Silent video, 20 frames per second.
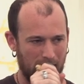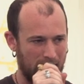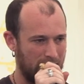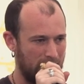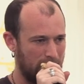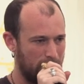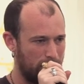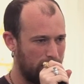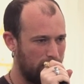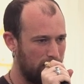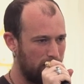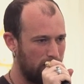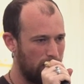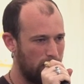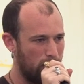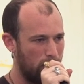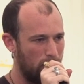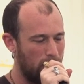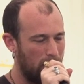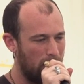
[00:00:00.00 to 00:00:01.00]
any of you
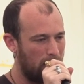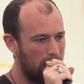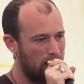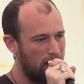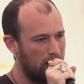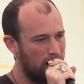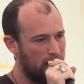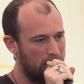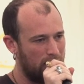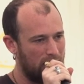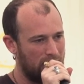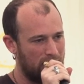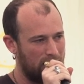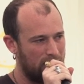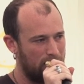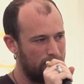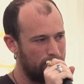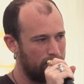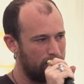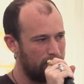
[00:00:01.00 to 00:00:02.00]
who
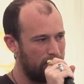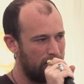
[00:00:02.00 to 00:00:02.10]
are